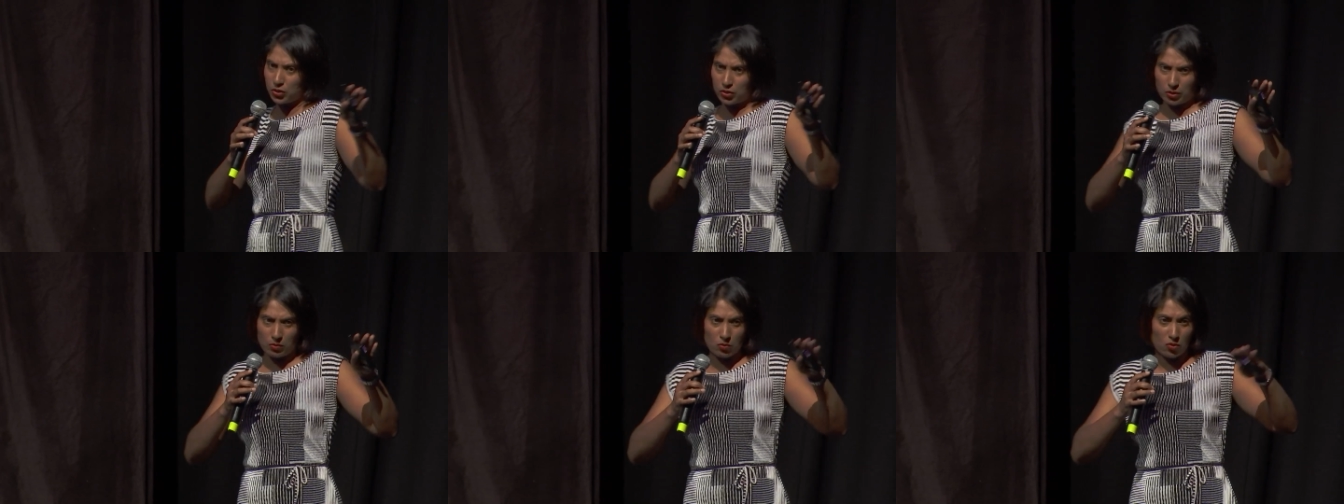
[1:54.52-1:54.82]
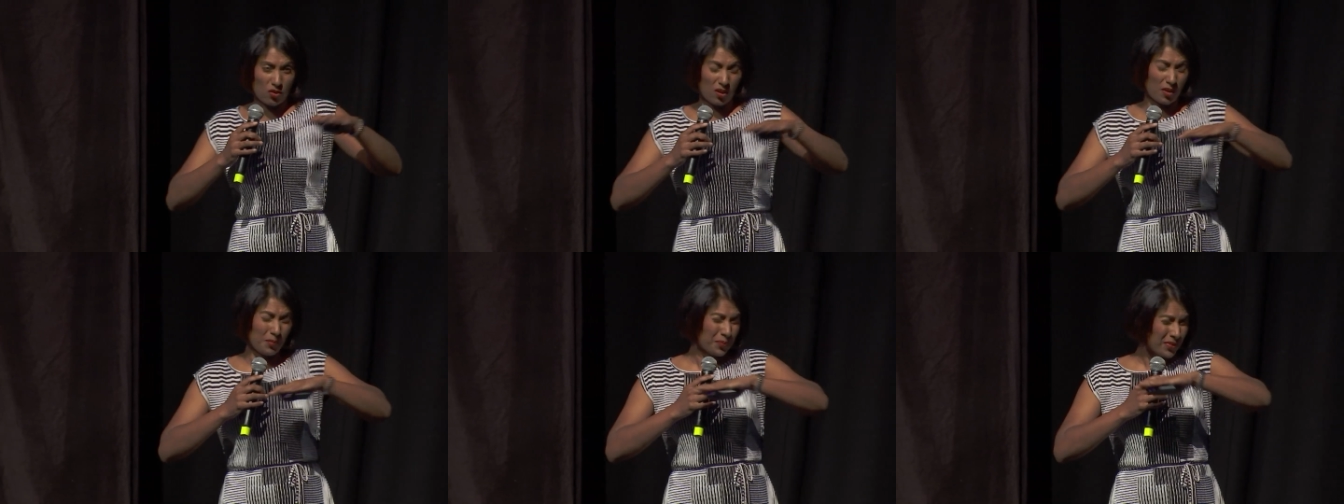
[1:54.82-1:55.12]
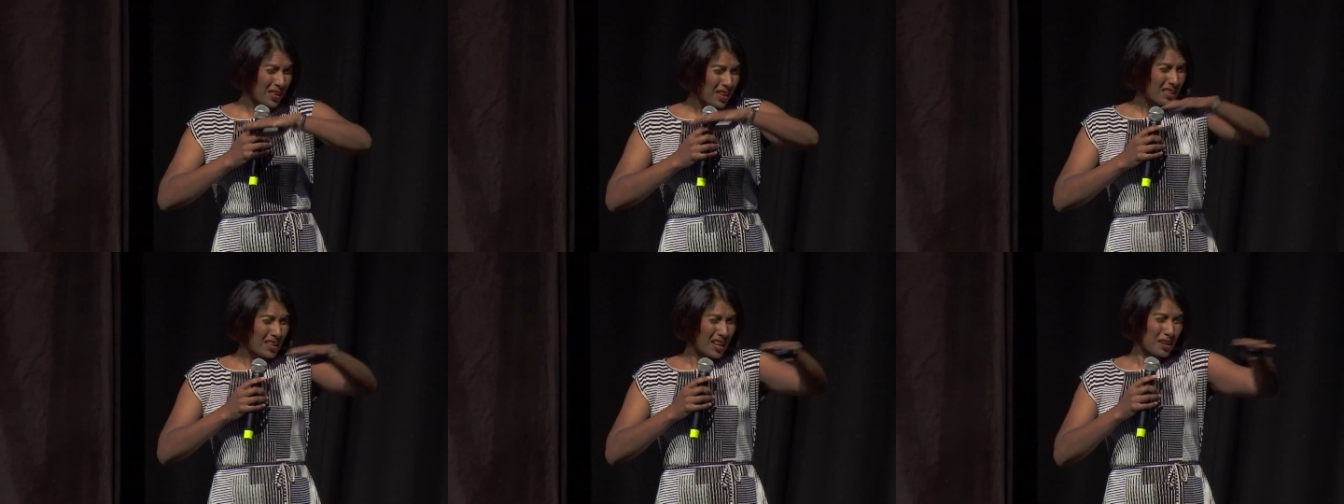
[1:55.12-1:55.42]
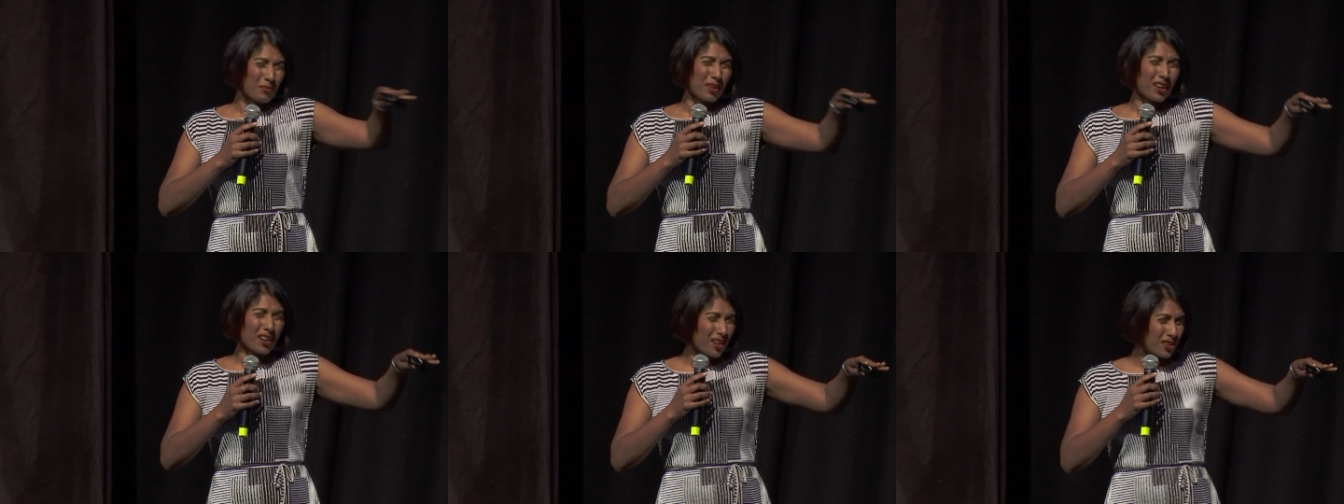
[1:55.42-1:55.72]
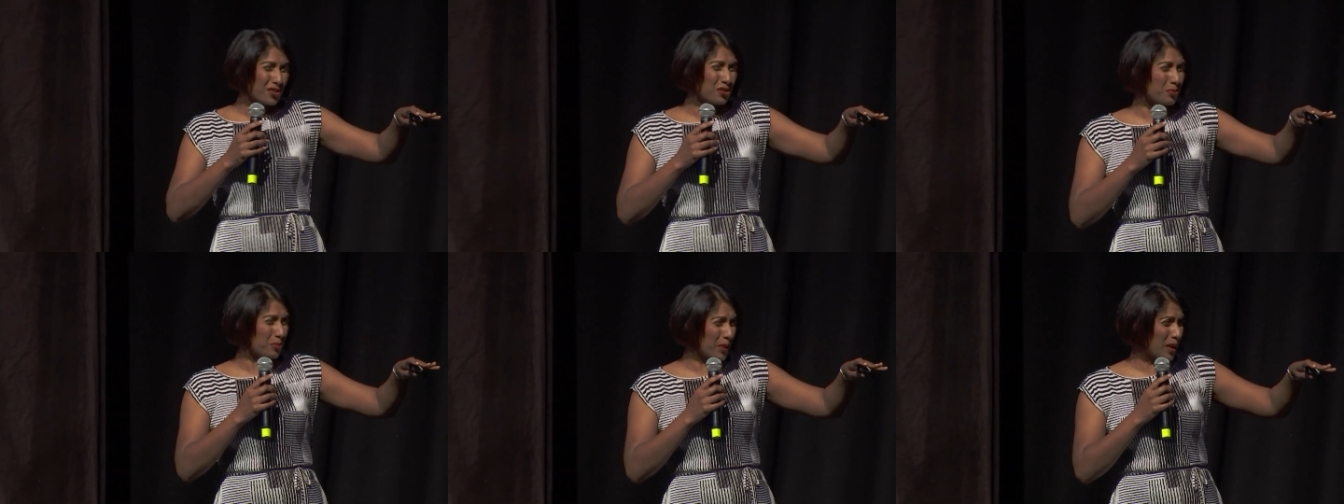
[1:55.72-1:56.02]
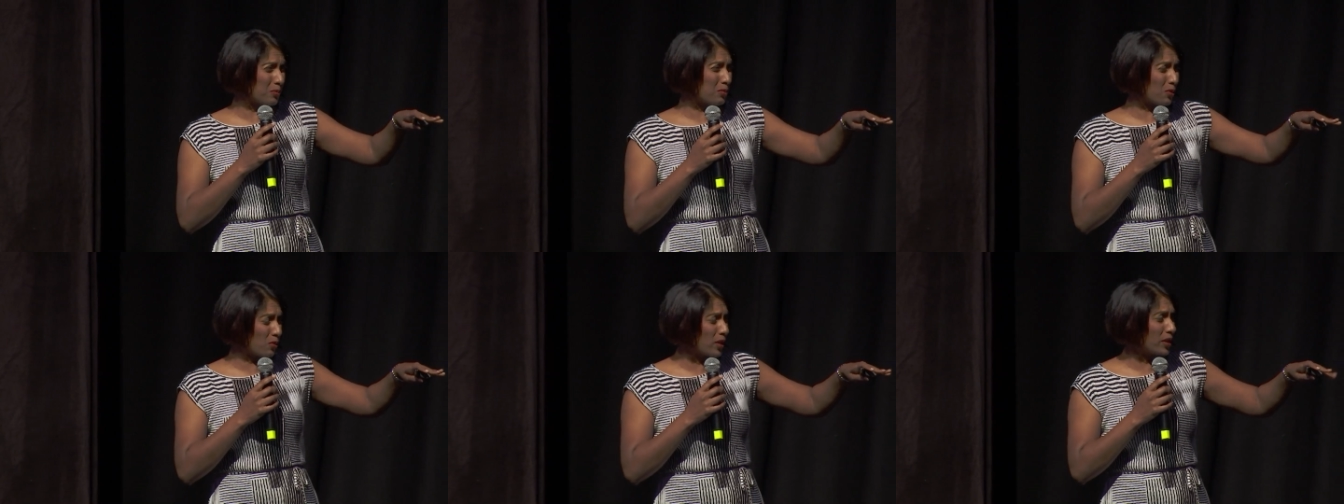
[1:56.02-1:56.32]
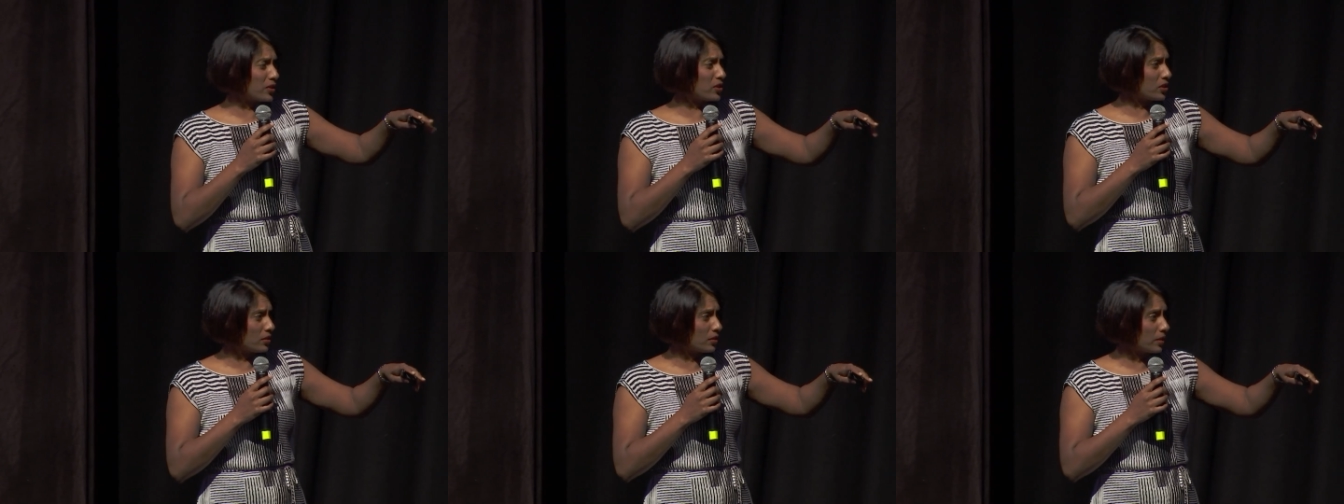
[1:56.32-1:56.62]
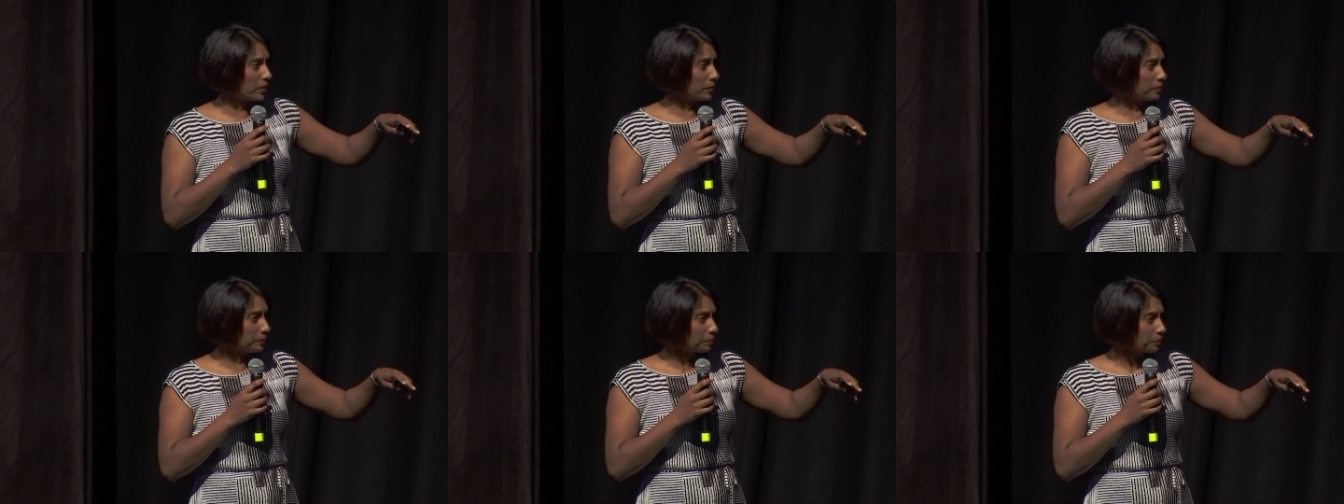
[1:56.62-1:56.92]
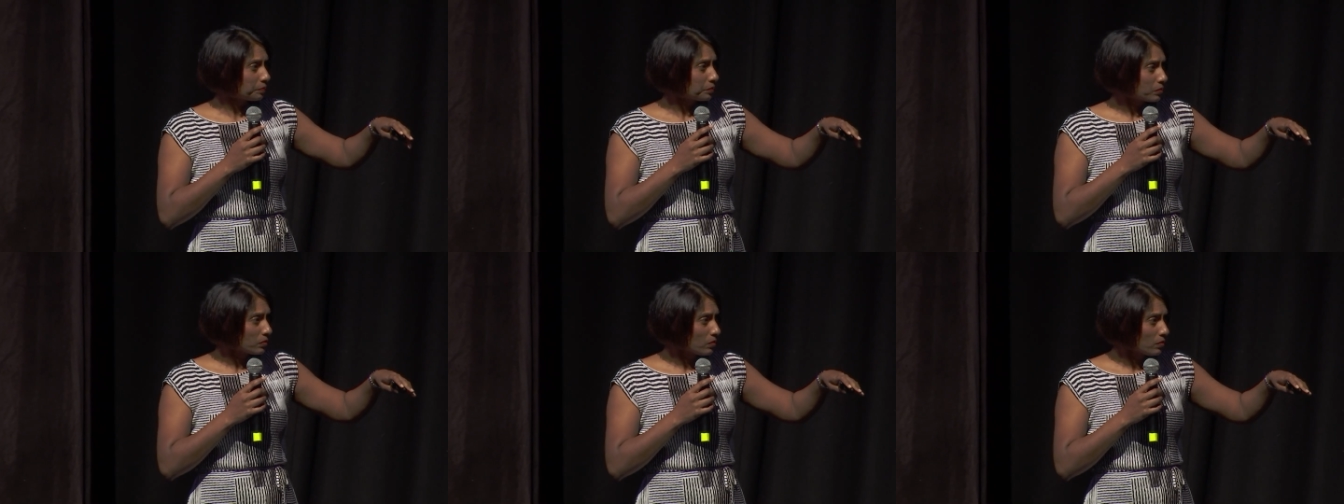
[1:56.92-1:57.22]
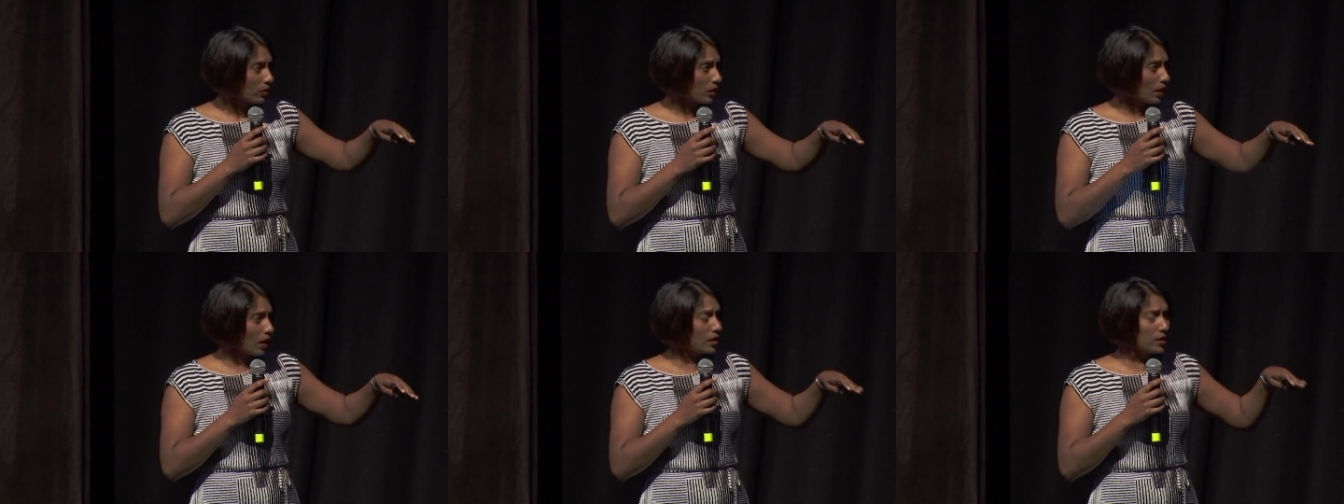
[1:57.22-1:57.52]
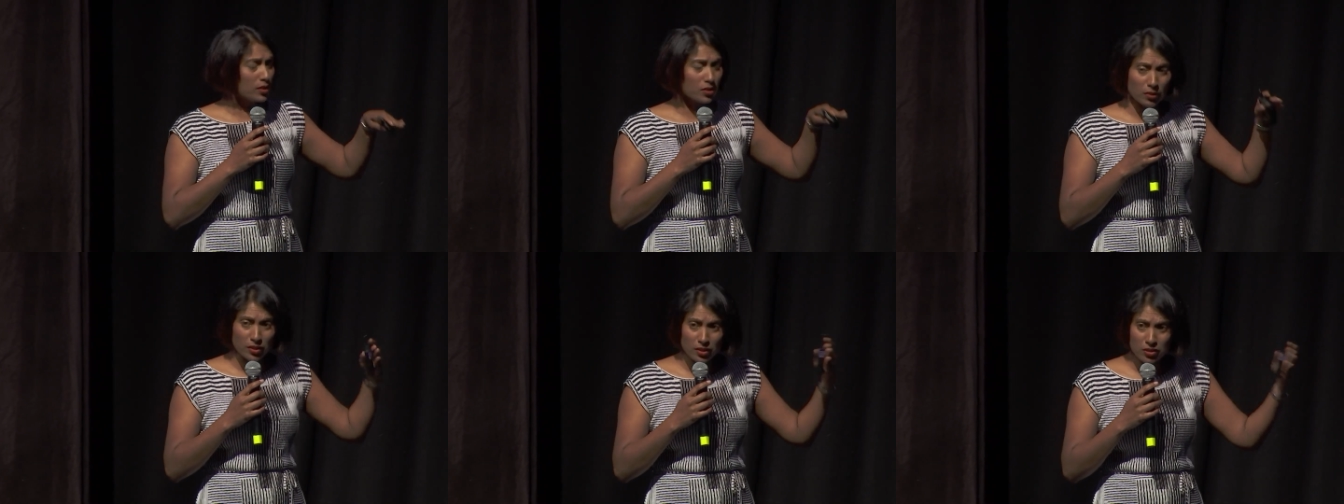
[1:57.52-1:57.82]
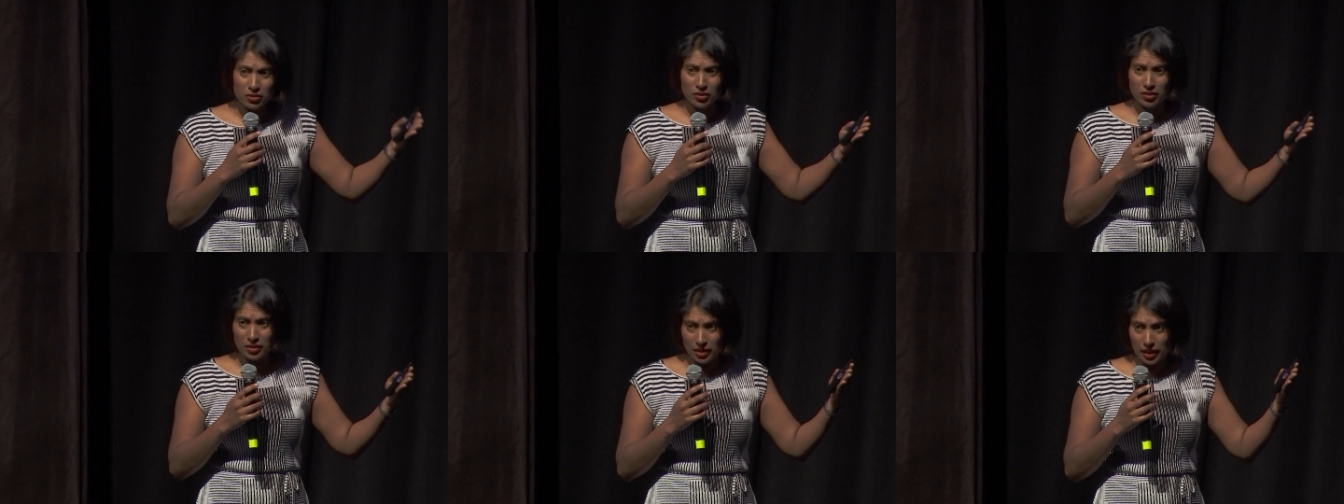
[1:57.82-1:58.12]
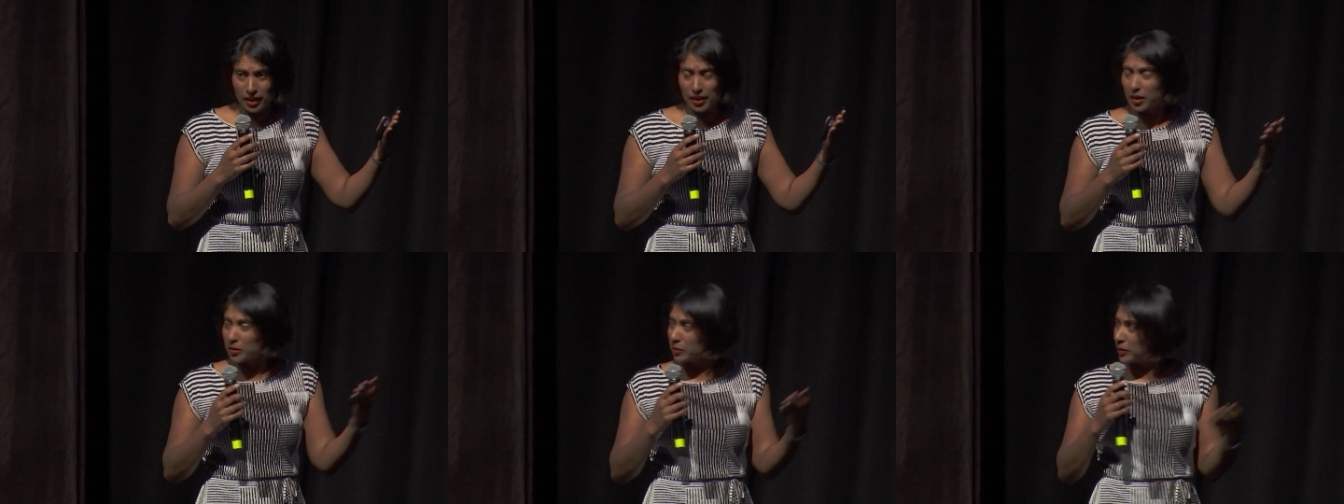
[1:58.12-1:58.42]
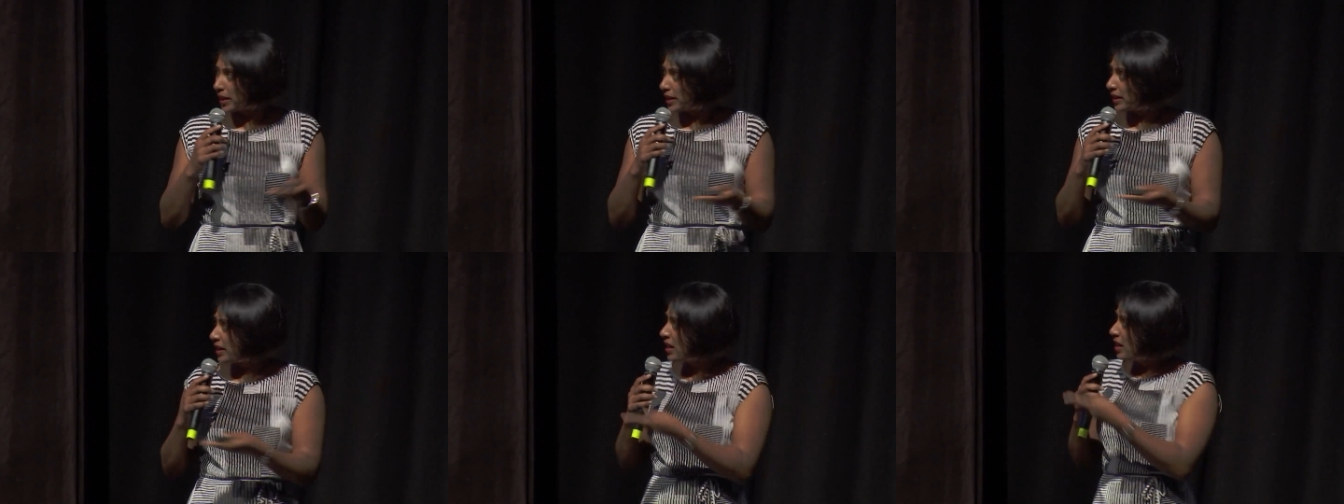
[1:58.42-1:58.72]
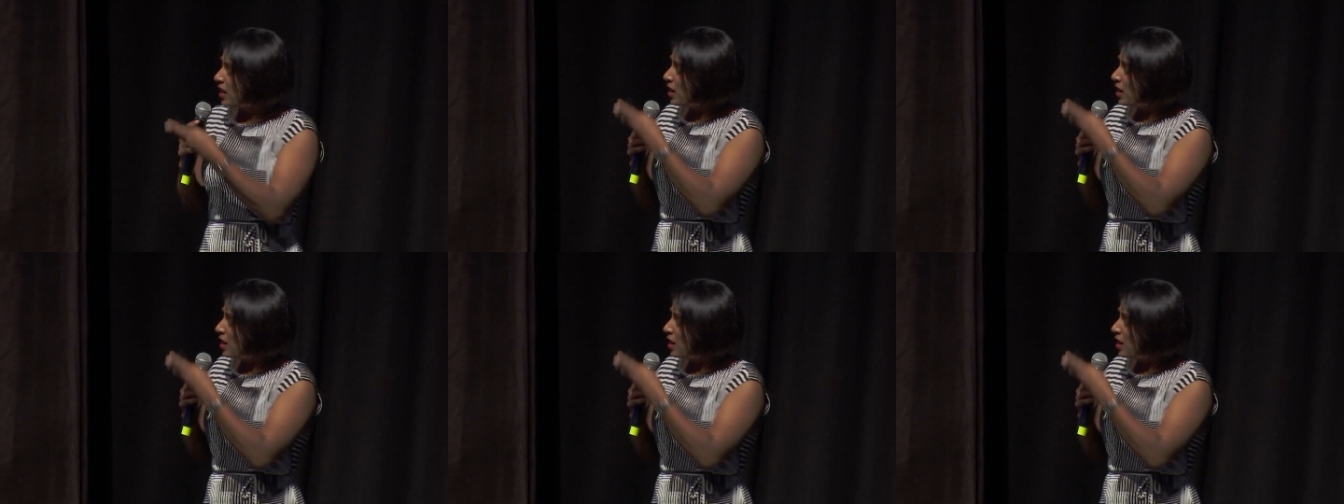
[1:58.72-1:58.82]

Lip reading: Street Mall. They had about 100 people watching them. And so I stood there and I'm like,